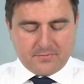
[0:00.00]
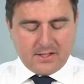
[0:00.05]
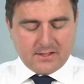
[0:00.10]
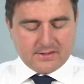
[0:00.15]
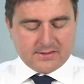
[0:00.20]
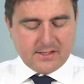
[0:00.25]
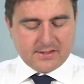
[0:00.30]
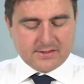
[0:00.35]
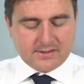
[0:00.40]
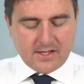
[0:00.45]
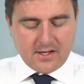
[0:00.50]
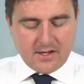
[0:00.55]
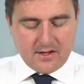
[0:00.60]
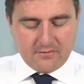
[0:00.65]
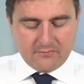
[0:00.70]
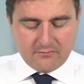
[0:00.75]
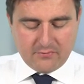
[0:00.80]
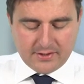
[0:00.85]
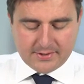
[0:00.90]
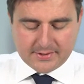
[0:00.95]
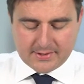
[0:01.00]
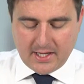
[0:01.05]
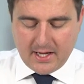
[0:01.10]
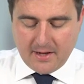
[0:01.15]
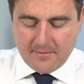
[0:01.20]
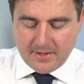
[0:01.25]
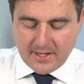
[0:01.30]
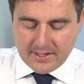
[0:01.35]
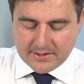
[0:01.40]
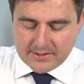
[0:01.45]
It says there, risk
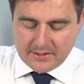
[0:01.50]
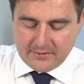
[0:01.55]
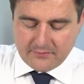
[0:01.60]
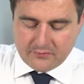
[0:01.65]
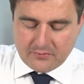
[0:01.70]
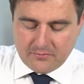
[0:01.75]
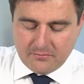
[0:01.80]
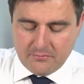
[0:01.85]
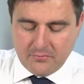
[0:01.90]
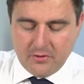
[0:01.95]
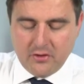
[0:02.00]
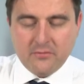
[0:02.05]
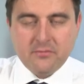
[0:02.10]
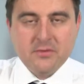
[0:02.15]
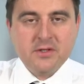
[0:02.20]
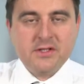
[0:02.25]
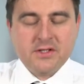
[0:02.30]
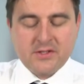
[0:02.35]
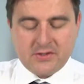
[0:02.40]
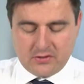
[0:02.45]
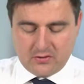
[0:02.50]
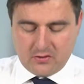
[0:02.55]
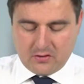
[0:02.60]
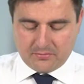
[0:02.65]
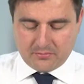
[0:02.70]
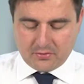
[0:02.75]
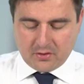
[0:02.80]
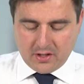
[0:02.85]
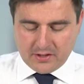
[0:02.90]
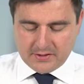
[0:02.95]
emanating from movements in
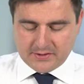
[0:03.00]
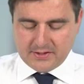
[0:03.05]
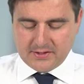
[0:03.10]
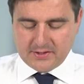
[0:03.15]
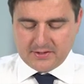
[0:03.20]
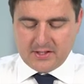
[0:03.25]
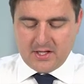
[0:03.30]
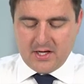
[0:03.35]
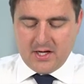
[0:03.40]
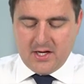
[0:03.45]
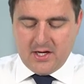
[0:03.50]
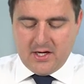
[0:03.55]
stock prices,